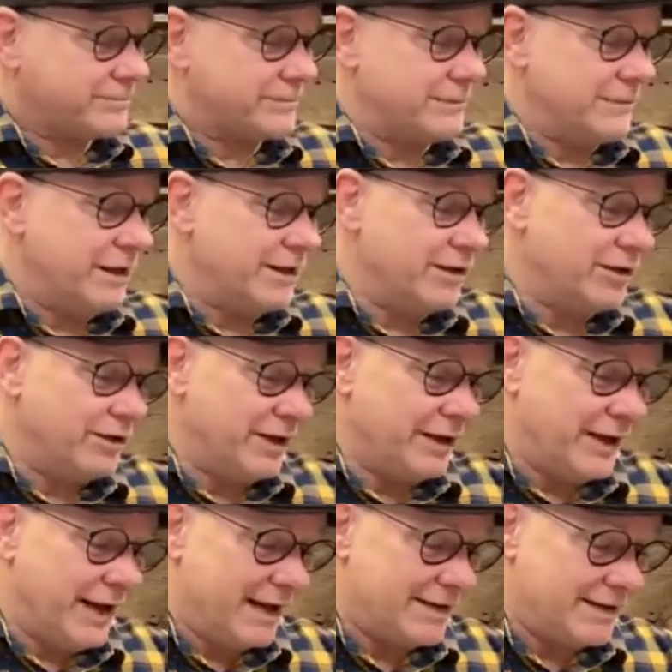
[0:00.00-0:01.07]
not only
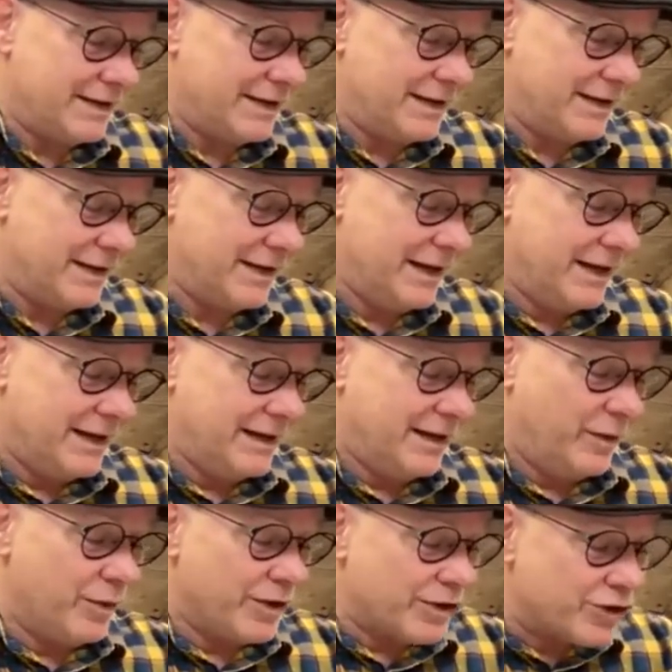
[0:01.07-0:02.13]
that
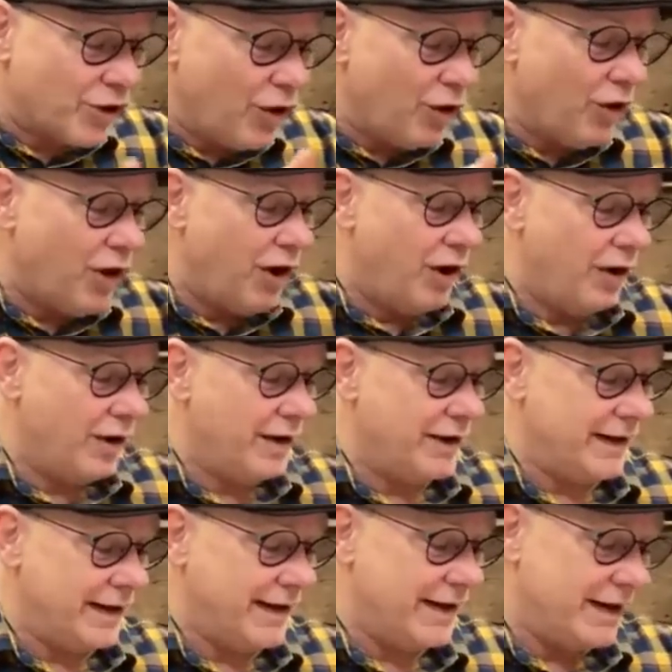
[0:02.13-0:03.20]
with his whole
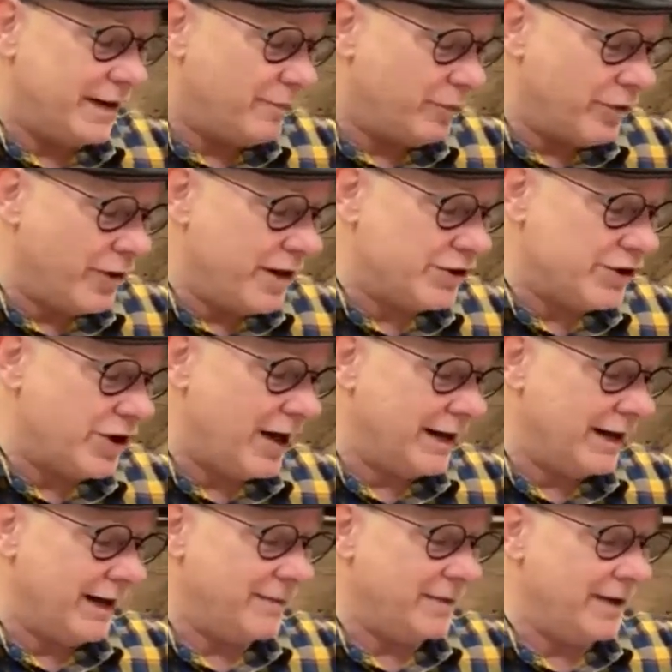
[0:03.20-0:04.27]
heart, and then he prays,
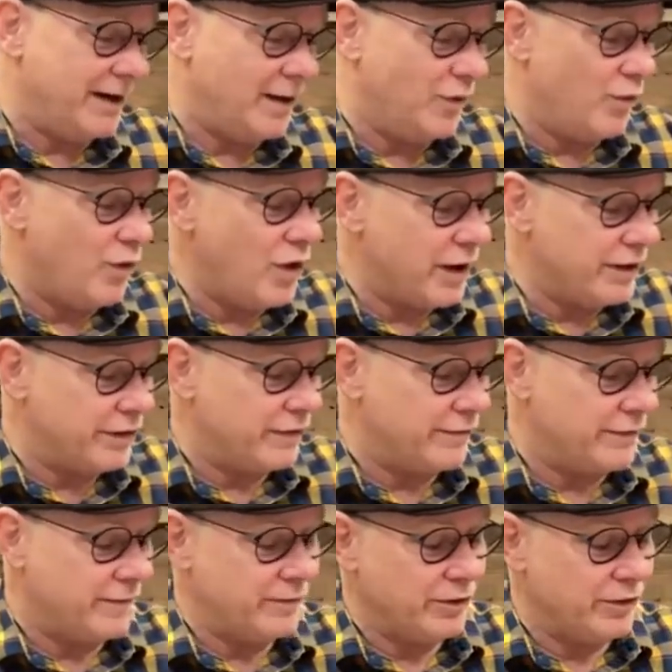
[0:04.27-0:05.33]
God, let me not wander
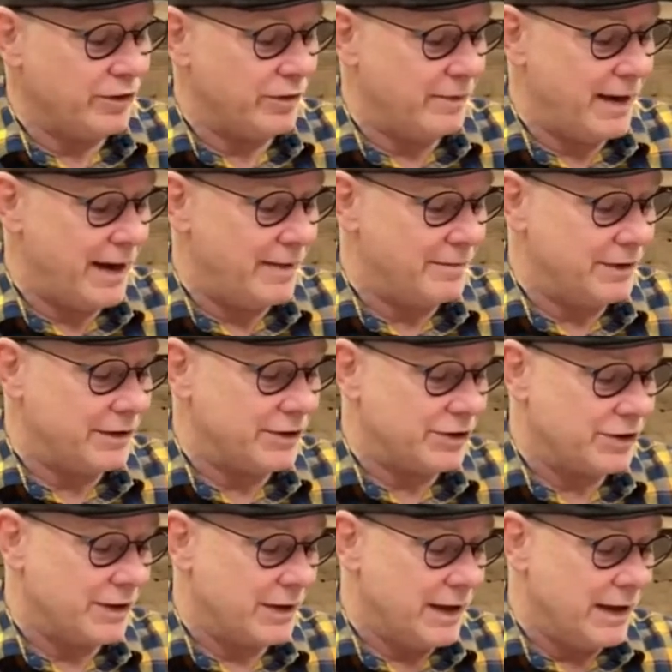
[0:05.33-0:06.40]
from your
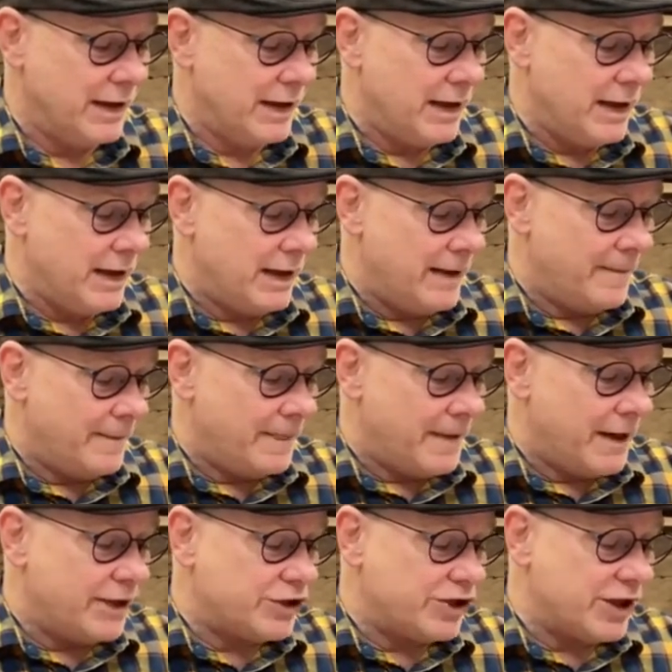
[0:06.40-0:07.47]
commandments.
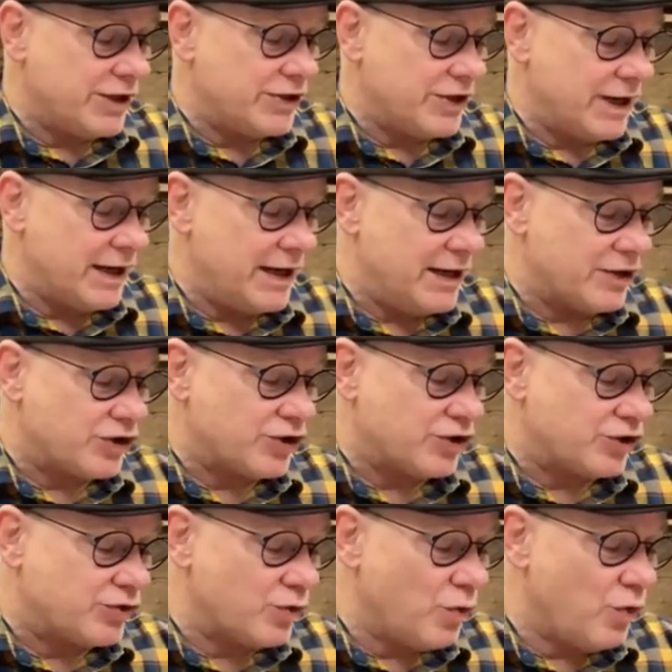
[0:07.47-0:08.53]
He says that he has
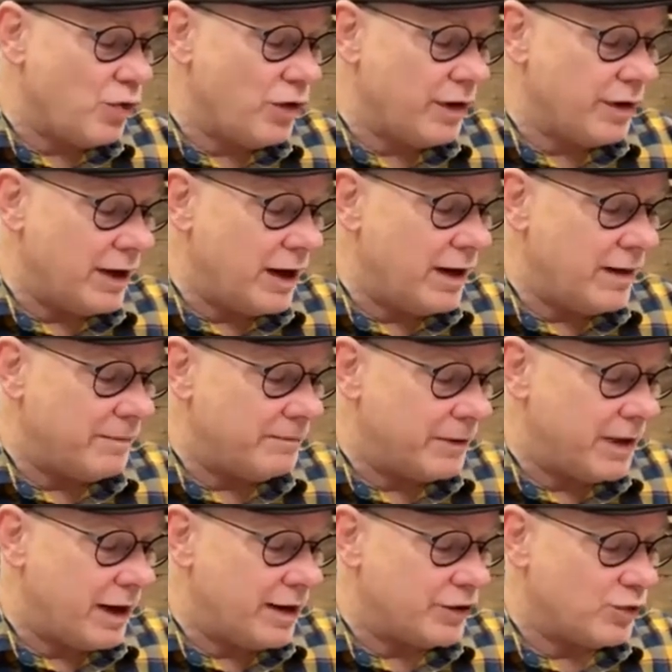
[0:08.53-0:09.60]
stored up
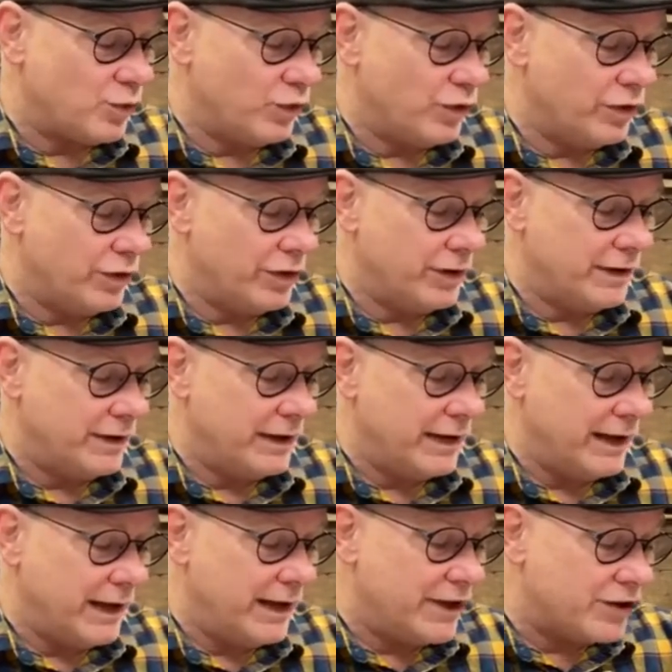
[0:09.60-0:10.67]
God's word
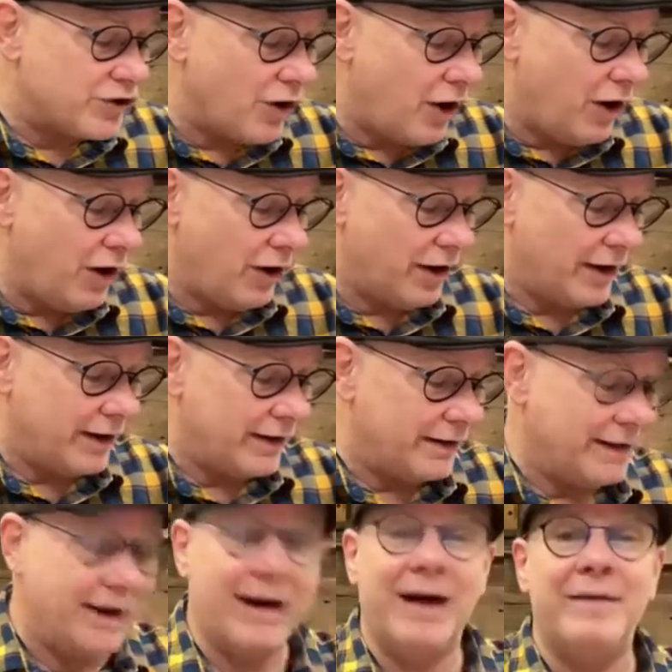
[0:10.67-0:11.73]
in his heart,
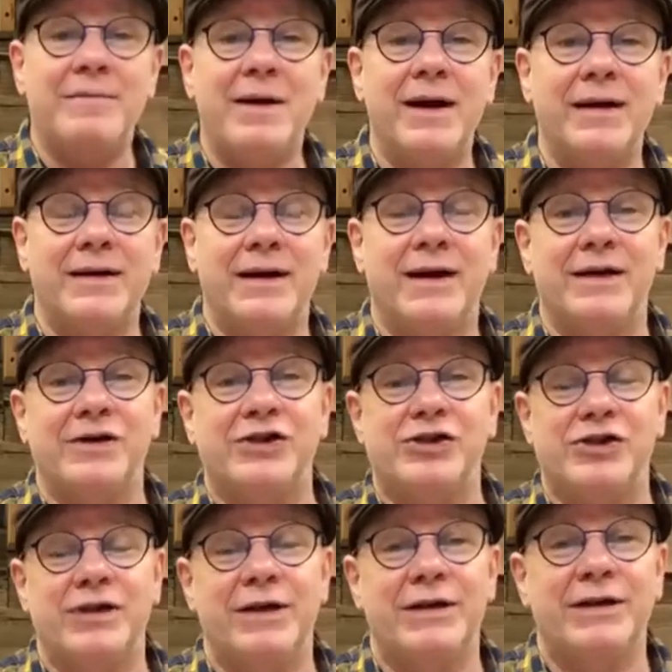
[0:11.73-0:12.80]
that I might not
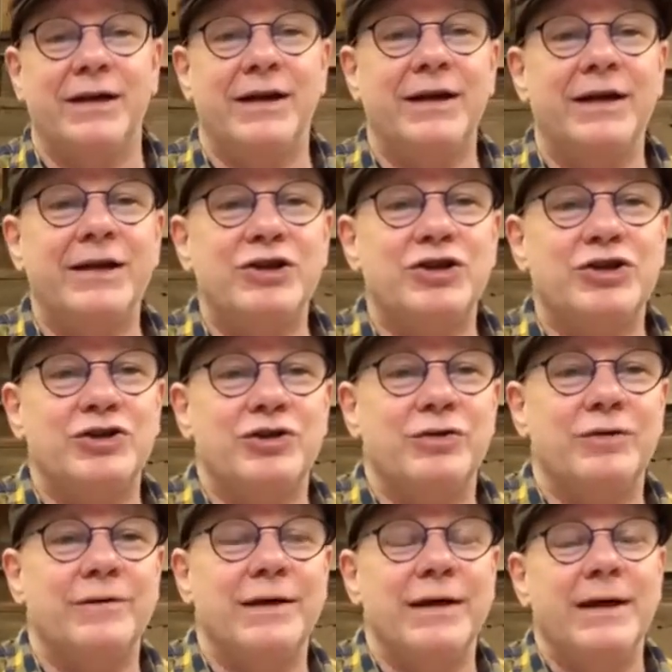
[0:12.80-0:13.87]
sin against you.